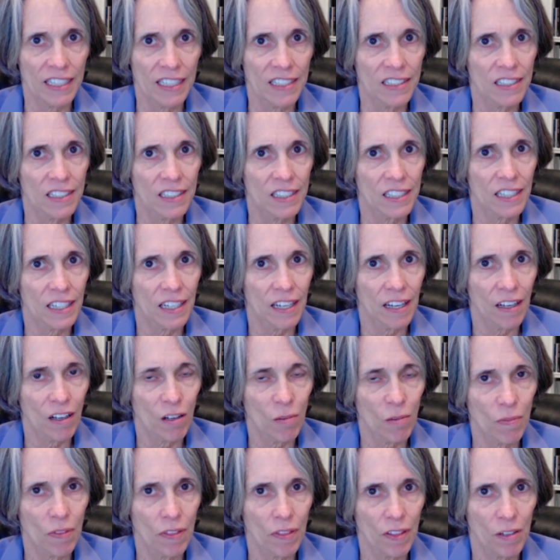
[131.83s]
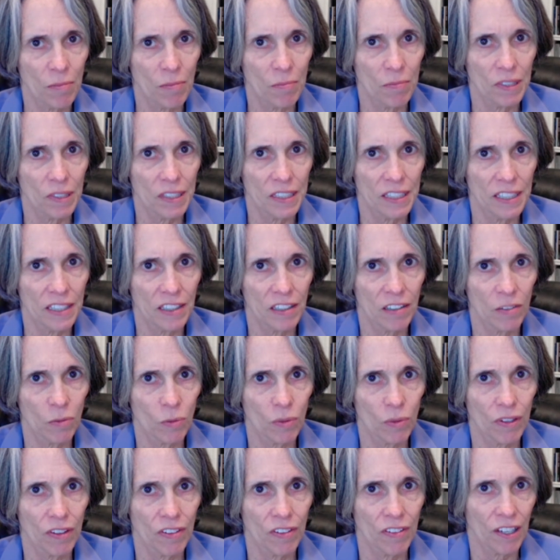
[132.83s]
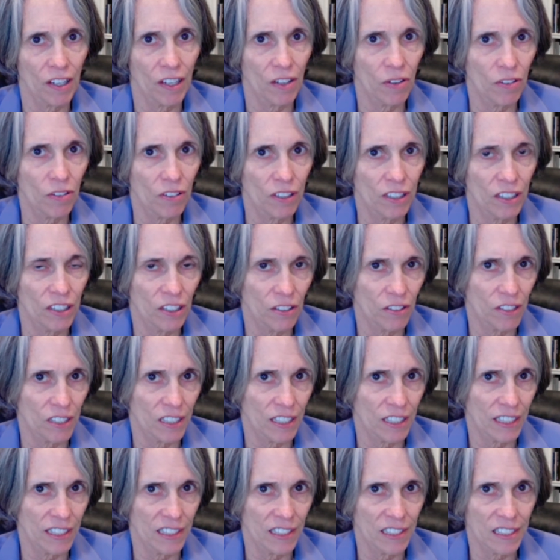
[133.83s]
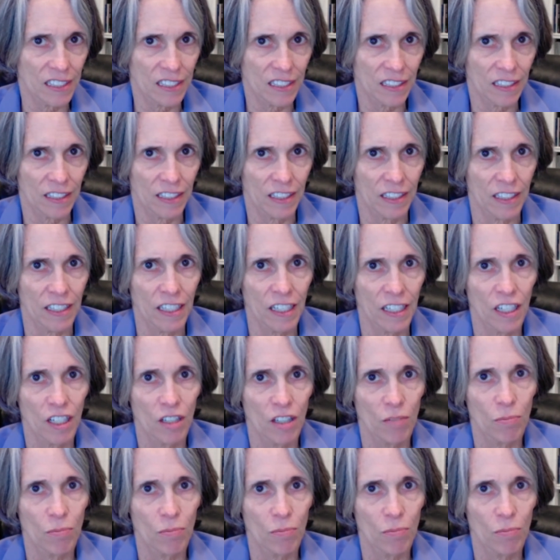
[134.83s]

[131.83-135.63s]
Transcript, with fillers: is to help them deal with not only dosing insulin,